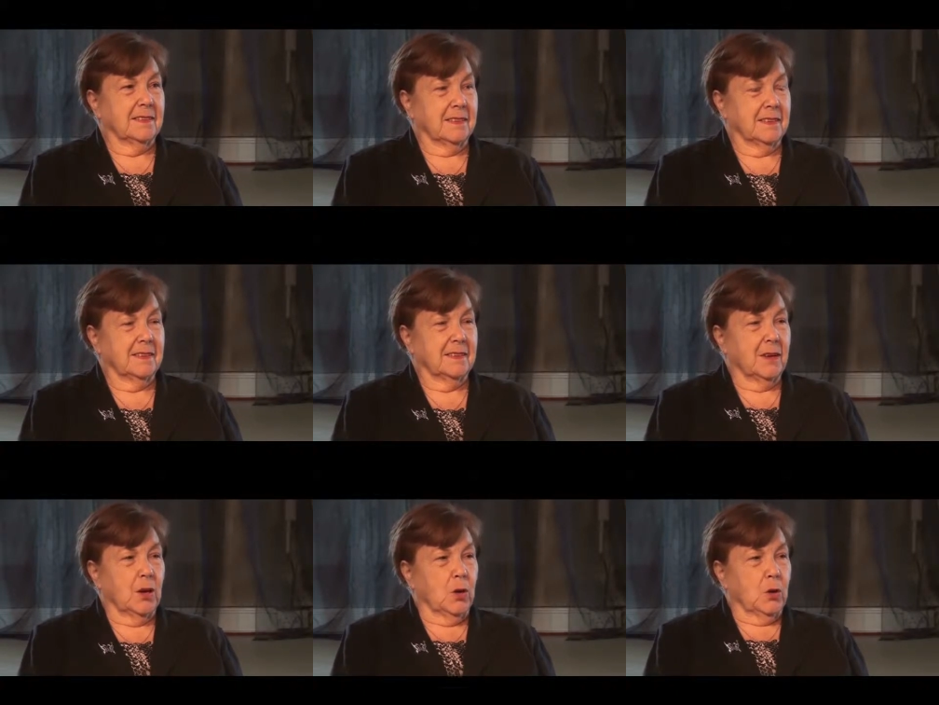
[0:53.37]
stuff. Yeah.
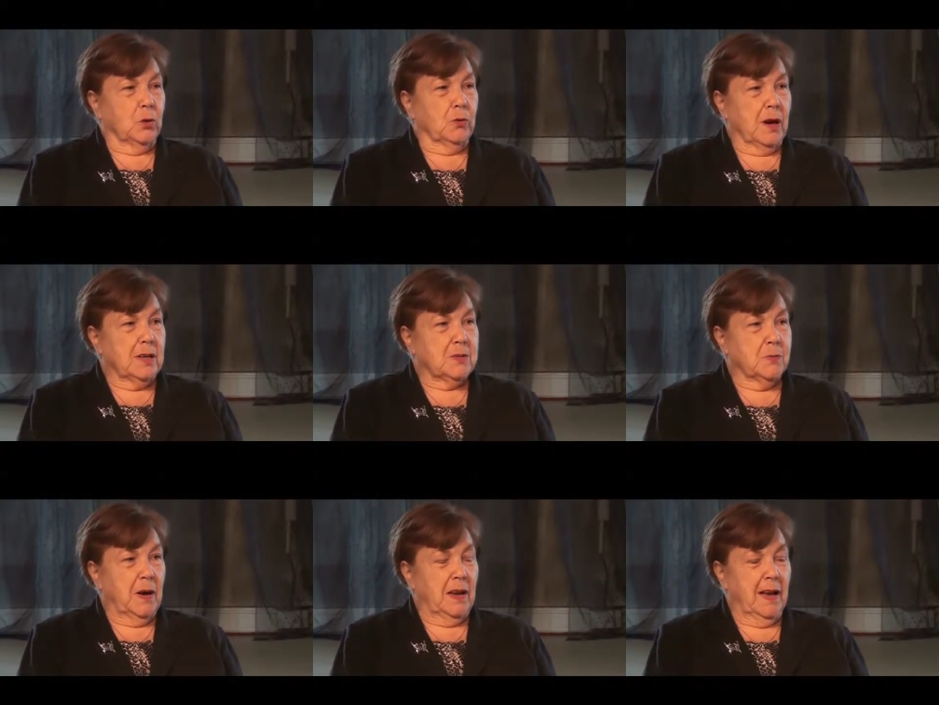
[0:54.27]
So, yeah.
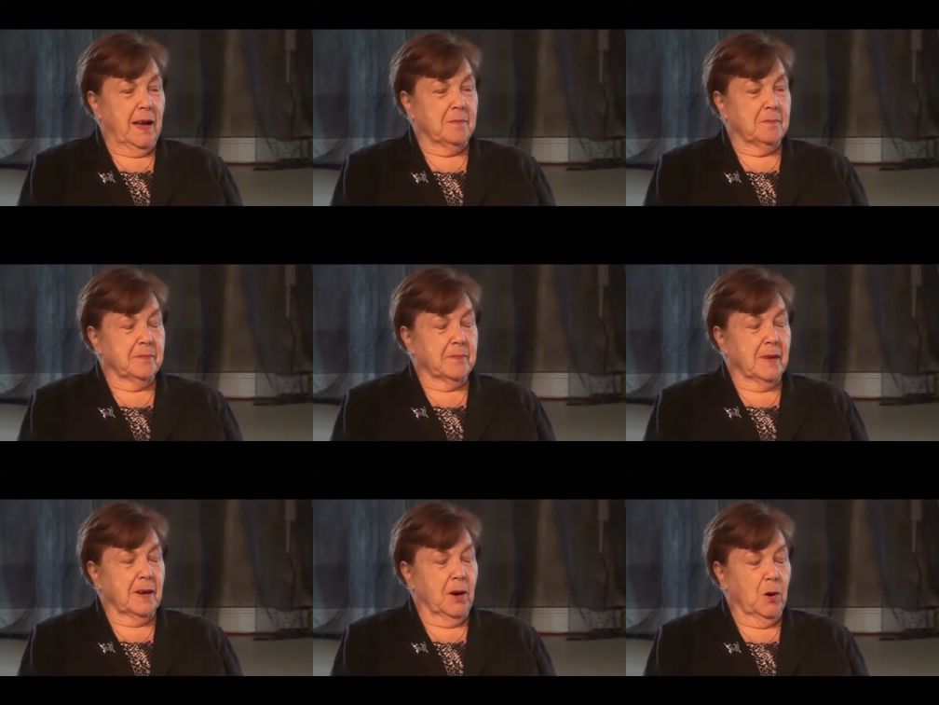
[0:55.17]
Right, well, um,
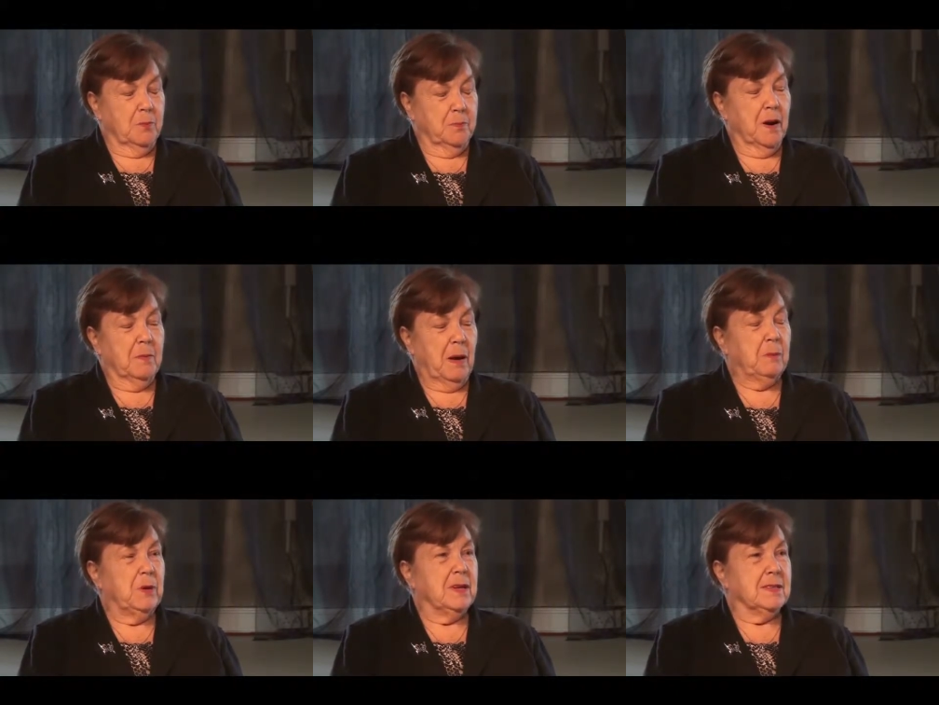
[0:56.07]
I hope my
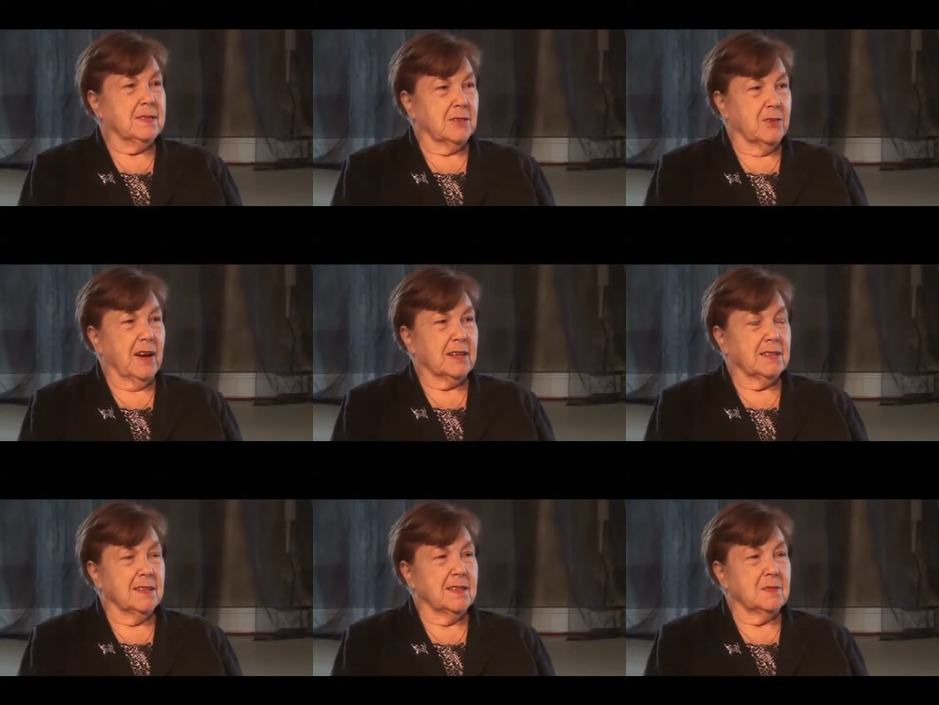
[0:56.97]
memory is
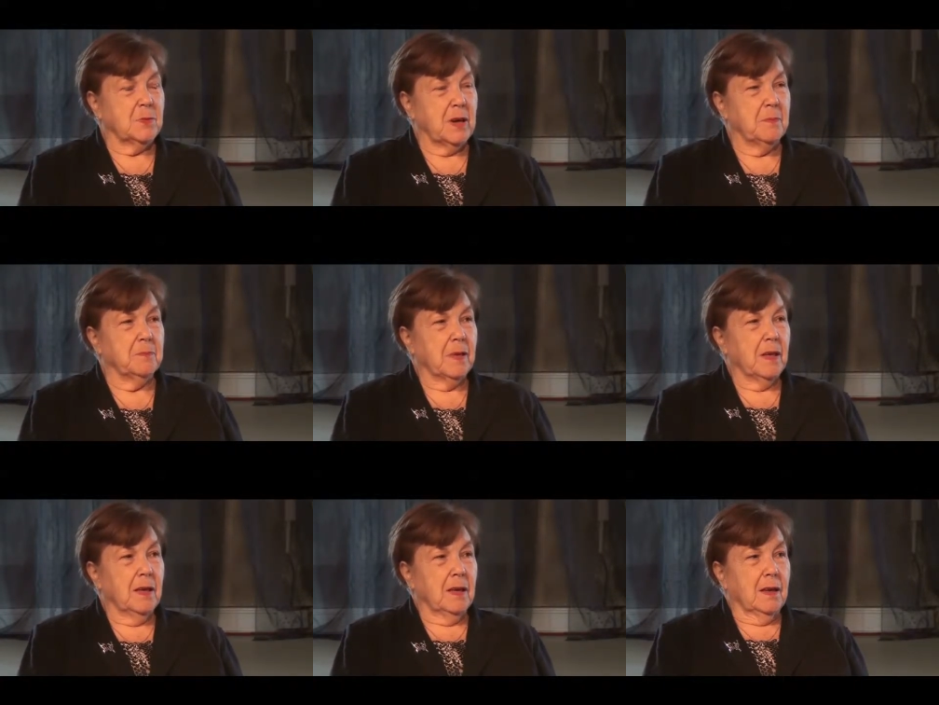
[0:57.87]
correct at this, but um,
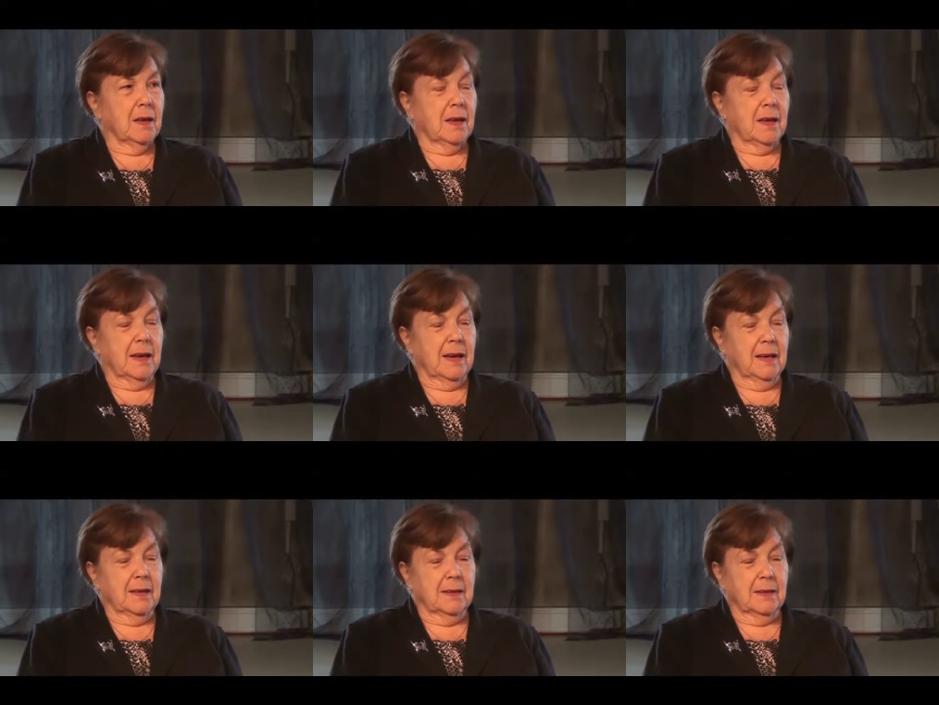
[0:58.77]

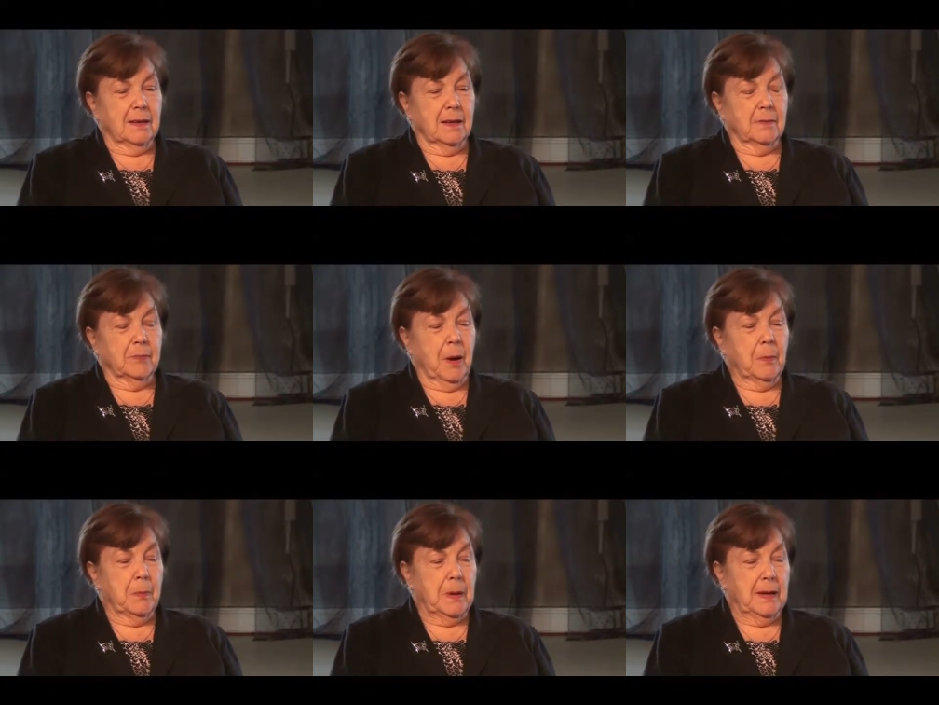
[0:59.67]
in
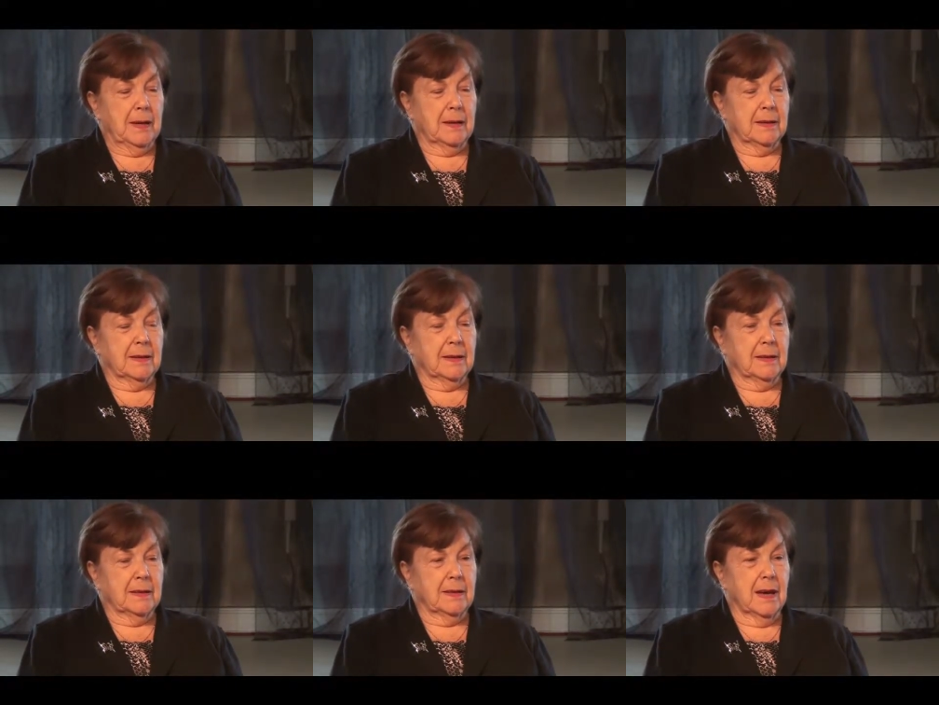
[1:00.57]
probably
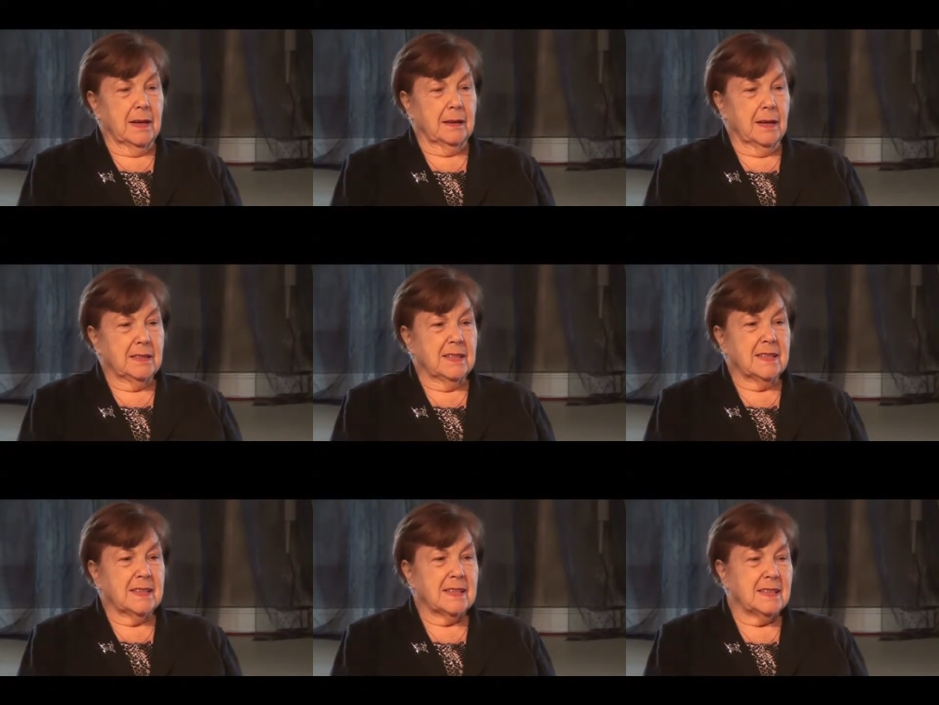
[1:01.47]
in
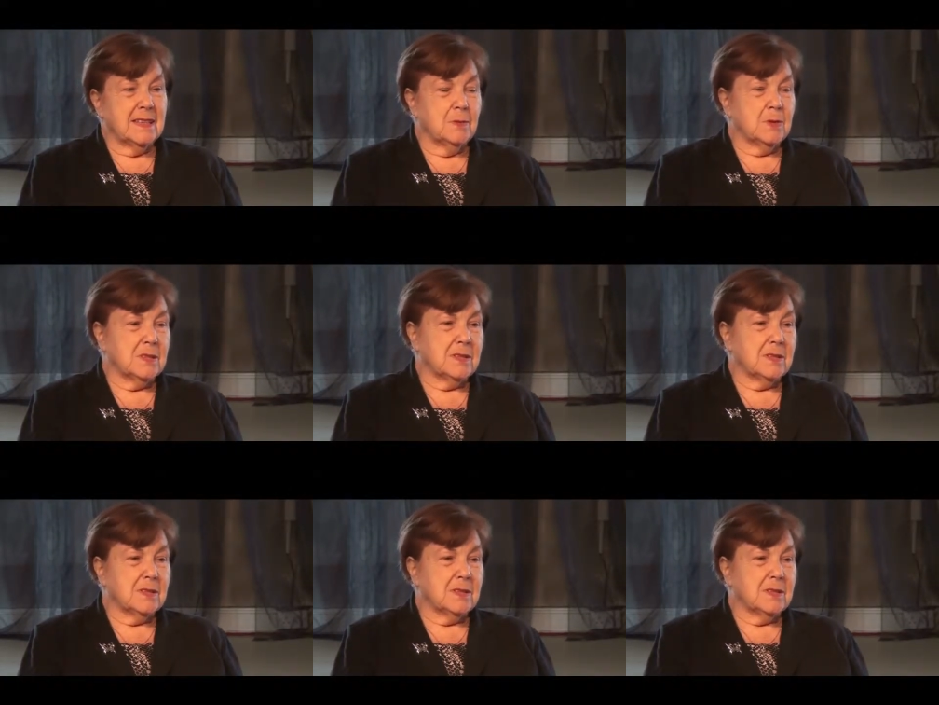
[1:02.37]
1960 it was